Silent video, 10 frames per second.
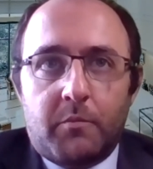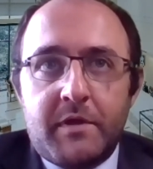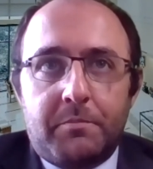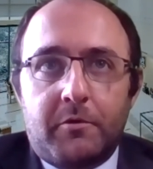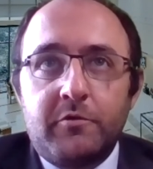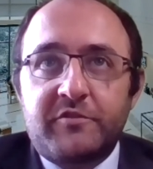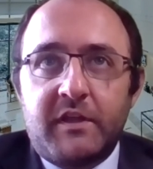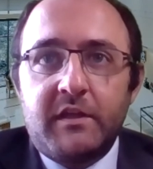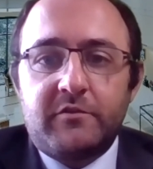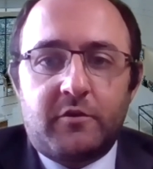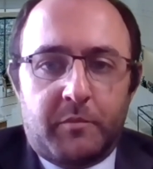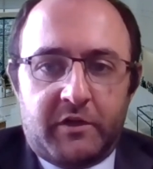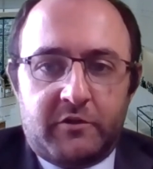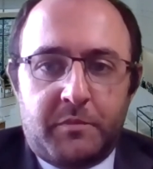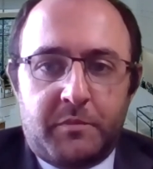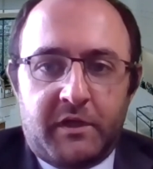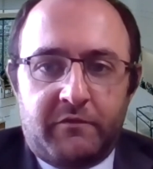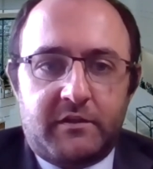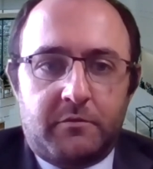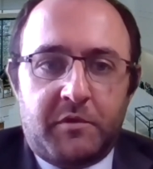People who sneeze too much being
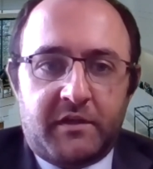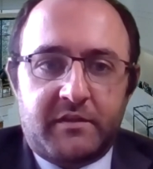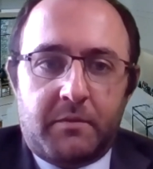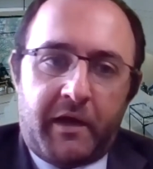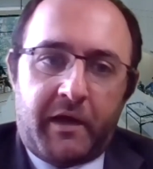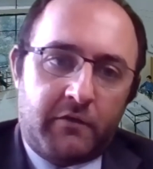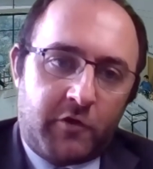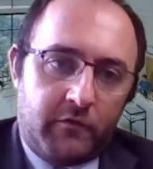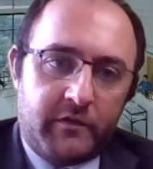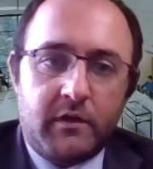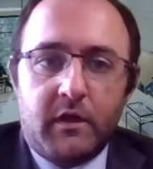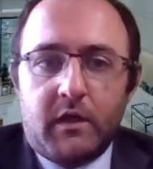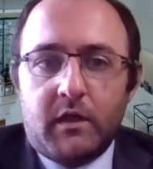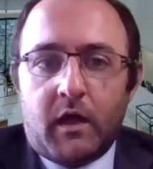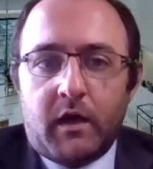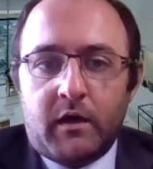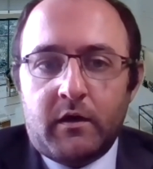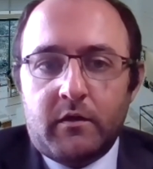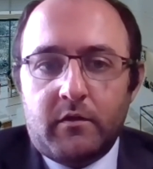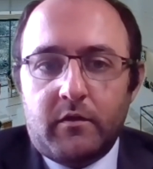evicted because they might have
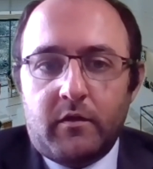COVID.